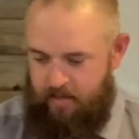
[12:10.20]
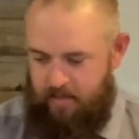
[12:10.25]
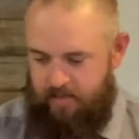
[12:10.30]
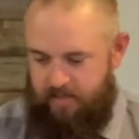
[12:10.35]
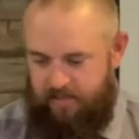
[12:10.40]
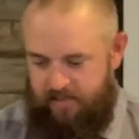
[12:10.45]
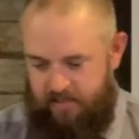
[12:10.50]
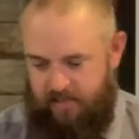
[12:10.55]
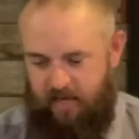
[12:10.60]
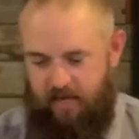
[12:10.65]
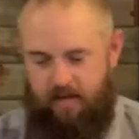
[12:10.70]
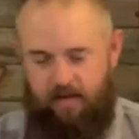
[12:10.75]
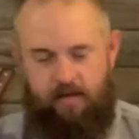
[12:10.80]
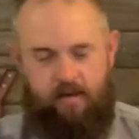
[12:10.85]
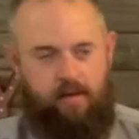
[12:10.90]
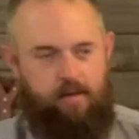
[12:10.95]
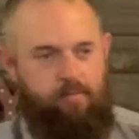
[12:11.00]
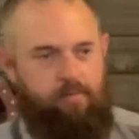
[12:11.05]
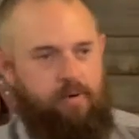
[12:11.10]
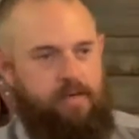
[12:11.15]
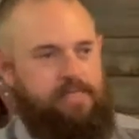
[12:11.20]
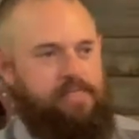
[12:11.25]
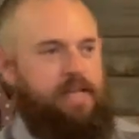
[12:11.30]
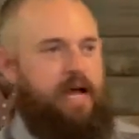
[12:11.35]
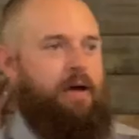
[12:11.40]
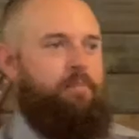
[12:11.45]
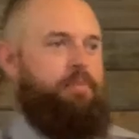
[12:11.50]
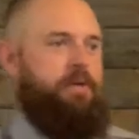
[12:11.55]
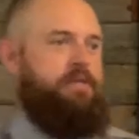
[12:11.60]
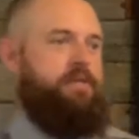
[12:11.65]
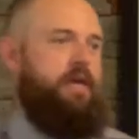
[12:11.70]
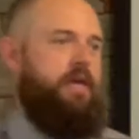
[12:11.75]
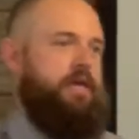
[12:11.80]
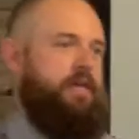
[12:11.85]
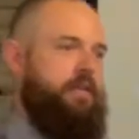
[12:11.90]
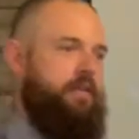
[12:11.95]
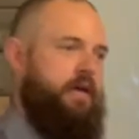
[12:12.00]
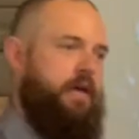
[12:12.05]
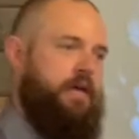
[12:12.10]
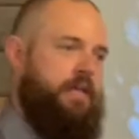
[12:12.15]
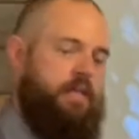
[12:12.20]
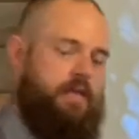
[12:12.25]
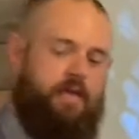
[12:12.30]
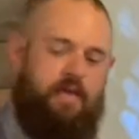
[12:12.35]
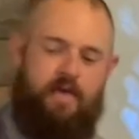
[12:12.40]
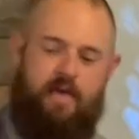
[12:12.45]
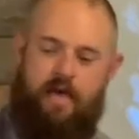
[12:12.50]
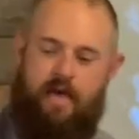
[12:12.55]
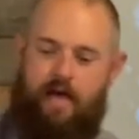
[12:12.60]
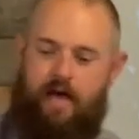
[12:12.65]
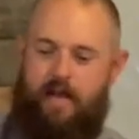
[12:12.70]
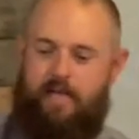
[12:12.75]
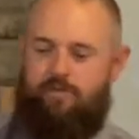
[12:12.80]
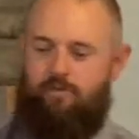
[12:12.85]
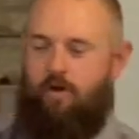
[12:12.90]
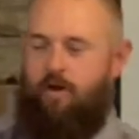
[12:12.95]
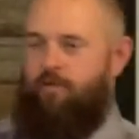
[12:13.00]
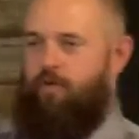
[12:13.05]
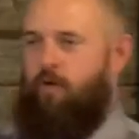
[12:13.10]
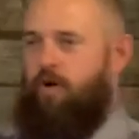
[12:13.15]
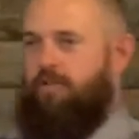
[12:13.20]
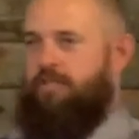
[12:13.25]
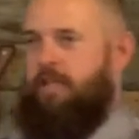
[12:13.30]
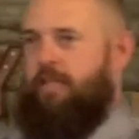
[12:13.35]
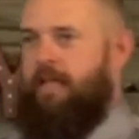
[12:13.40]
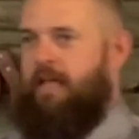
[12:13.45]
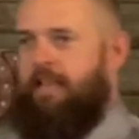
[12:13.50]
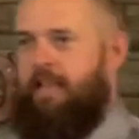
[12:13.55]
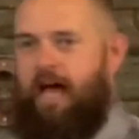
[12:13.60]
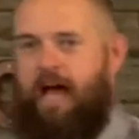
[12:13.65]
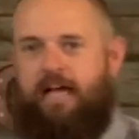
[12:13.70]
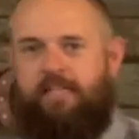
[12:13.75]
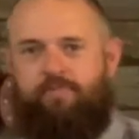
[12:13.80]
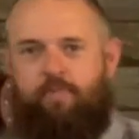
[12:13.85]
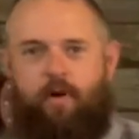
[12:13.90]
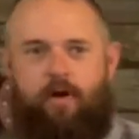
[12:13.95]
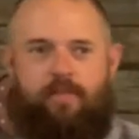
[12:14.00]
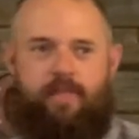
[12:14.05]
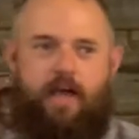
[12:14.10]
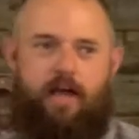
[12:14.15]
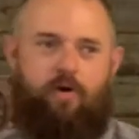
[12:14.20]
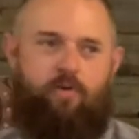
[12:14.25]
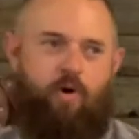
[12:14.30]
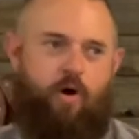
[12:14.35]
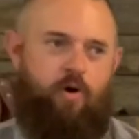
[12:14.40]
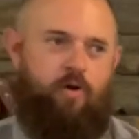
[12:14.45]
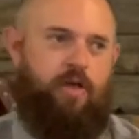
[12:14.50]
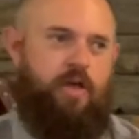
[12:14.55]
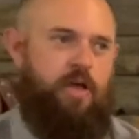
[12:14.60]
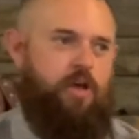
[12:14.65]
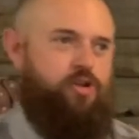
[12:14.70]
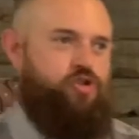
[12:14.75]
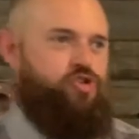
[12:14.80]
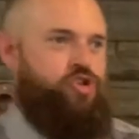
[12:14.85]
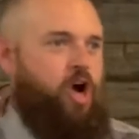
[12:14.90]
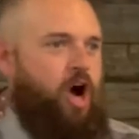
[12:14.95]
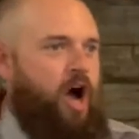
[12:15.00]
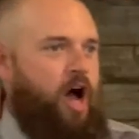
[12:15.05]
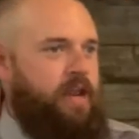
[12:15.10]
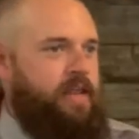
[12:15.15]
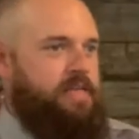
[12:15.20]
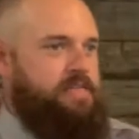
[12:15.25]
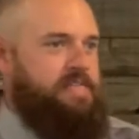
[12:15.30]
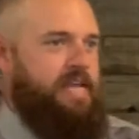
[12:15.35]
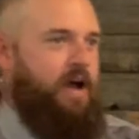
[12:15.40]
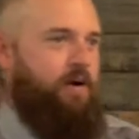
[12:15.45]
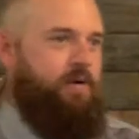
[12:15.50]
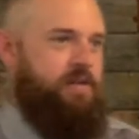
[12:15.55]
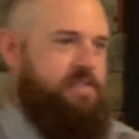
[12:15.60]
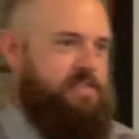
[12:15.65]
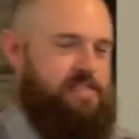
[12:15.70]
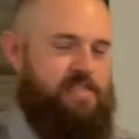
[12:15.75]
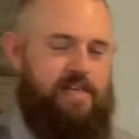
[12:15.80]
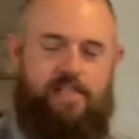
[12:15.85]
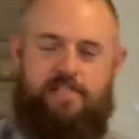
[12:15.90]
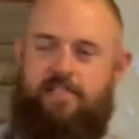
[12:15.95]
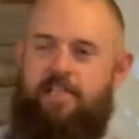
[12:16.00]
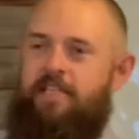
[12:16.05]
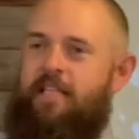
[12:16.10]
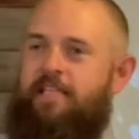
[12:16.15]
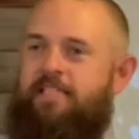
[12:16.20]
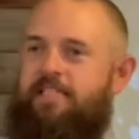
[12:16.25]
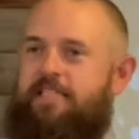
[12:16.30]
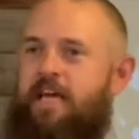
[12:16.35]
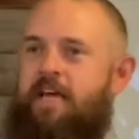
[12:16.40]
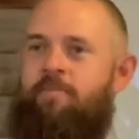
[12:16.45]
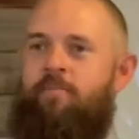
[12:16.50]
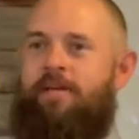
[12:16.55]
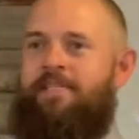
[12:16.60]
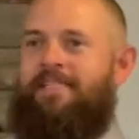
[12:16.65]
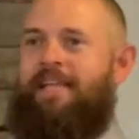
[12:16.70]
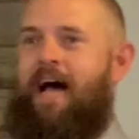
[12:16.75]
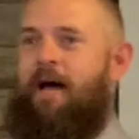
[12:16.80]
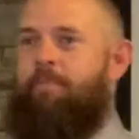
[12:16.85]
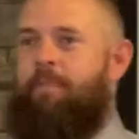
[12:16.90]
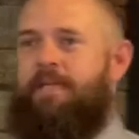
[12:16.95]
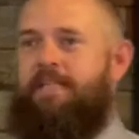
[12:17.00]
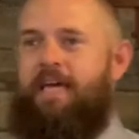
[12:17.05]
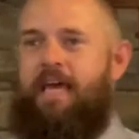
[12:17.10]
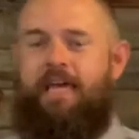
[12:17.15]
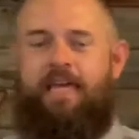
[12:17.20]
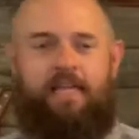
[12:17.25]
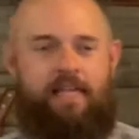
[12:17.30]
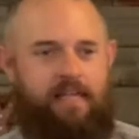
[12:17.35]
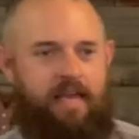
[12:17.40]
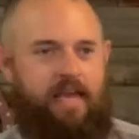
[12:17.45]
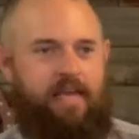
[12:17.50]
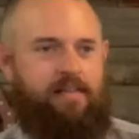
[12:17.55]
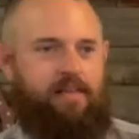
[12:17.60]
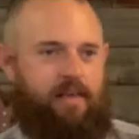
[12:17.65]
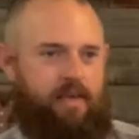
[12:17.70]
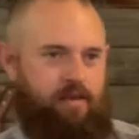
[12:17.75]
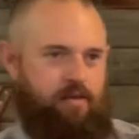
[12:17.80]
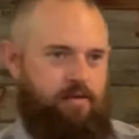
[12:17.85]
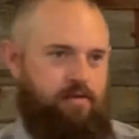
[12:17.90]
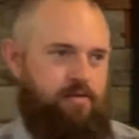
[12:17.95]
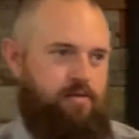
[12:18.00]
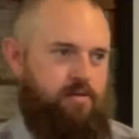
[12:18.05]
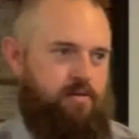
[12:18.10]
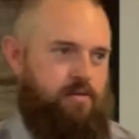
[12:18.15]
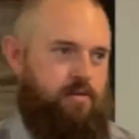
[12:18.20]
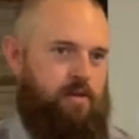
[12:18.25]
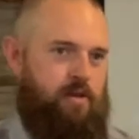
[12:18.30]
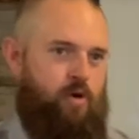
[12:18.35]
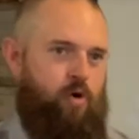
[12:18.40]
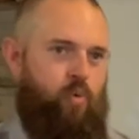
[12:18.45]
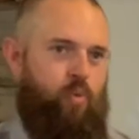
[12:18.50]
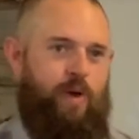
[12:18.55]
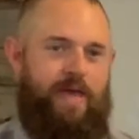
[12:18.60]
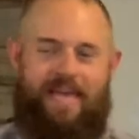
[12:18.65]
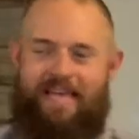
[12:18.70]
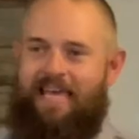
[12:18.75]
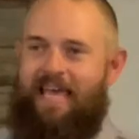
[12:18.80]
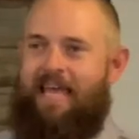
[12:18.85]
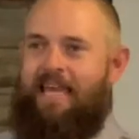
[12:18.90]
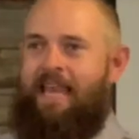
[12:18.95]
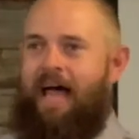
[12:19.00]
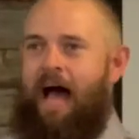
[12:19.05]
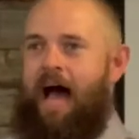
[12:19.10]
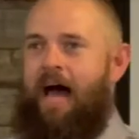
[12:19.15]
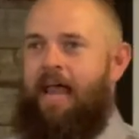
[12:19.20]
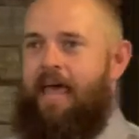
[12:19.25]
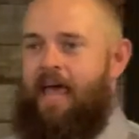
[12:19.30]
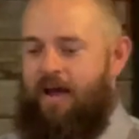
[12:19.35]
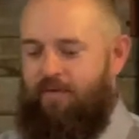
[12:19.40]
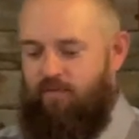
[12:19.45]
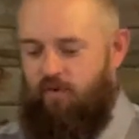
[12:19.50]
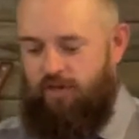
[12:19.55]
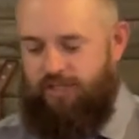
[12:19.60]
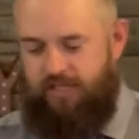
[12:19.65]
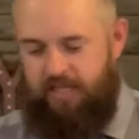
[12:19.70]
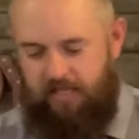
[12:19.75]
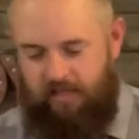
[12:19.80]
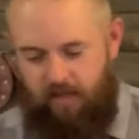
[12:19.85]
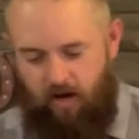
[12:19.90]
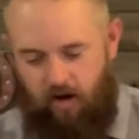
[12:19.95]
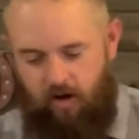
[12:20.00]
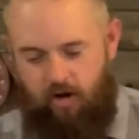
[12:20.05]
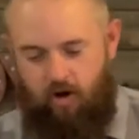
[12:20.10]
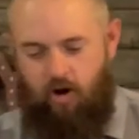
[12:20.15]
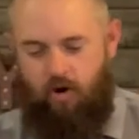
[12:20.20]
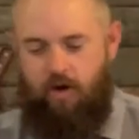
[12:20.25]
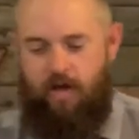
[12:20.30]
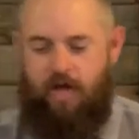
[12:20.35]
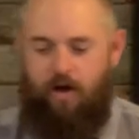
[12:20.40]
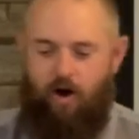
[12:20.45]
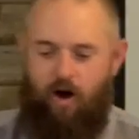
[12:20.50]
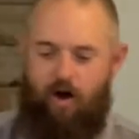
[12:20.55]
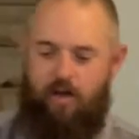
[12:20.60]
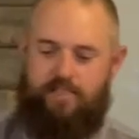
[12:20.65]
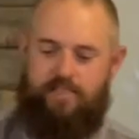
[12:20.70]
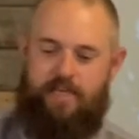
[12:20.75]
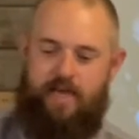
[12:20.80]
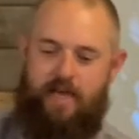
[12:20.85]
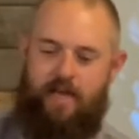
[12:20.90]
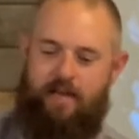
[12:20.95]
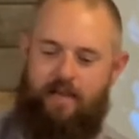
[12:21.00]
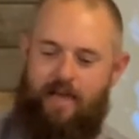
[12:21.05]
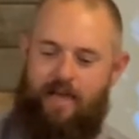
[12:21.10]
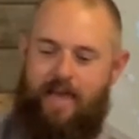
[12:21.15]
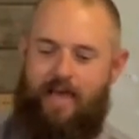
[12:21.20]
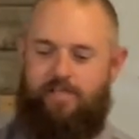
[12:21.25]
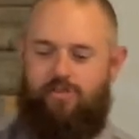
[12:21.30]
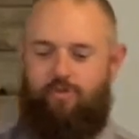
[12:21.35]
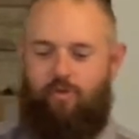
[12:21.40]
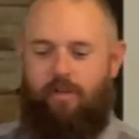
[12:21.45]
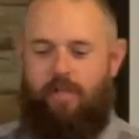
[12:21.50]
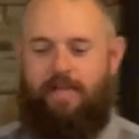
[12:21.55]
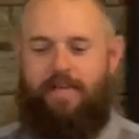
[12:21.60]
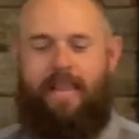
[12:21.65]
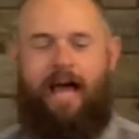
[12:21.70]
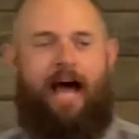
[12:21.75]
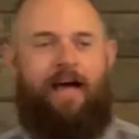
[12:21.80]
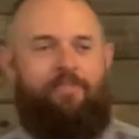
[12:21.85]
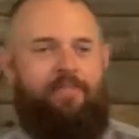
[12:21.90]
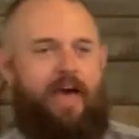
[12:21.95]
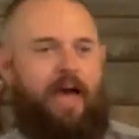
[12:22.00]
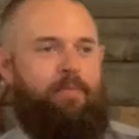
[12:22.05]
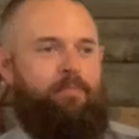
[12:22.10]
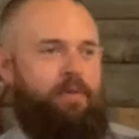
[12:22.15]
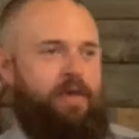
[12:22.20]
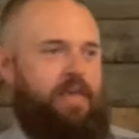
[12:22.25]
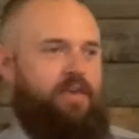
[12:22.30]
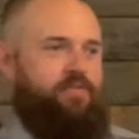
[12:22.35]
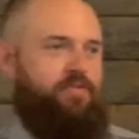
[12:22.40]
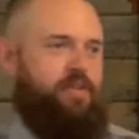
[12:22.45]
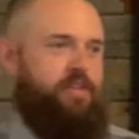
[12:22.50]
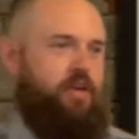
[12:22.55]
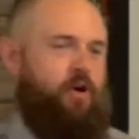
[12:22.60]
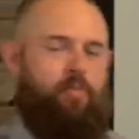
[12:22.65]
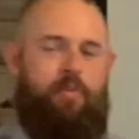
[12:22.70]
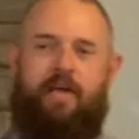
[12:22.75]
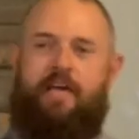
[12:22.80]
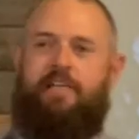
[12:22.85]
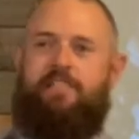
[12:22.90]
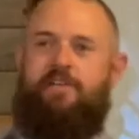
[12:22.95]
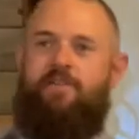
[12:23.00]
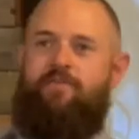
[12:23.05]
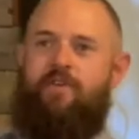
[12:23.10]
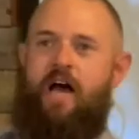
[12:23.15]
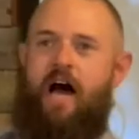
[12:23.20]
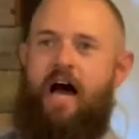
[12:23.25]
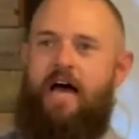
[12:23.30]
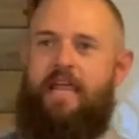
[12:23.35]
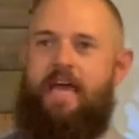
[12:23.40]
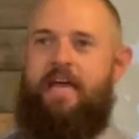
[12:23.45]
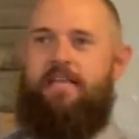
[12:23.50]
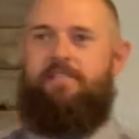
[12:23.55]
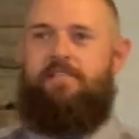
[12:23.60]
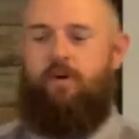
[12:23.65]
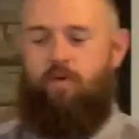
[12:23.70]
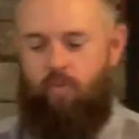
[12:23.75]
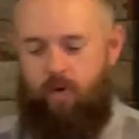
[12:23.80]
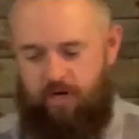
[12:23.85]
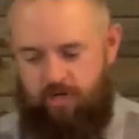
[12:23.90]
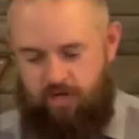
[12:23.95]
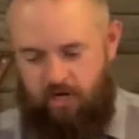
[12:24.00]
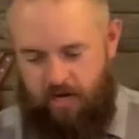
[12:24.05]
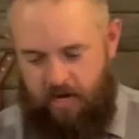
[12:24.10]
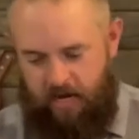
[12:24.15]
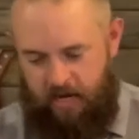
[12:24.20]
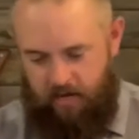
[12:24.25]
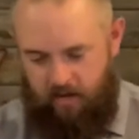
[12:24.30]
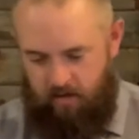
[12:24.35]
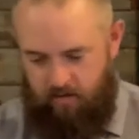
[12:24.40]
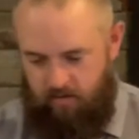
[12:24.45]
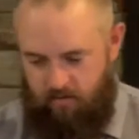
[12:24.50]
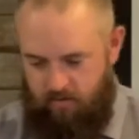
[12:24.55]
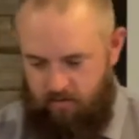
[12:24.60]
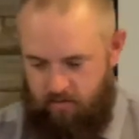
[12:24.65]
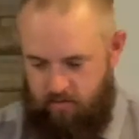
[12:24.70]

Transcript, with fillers: Sin must not be taken lightly. I just want to focus on that last part of that quote. John is now insisting that sin must not be taken lightly. We cannot ever sit there and go, oh, sin, it's really not that big of a deal. Because if God hates it, we should hate it.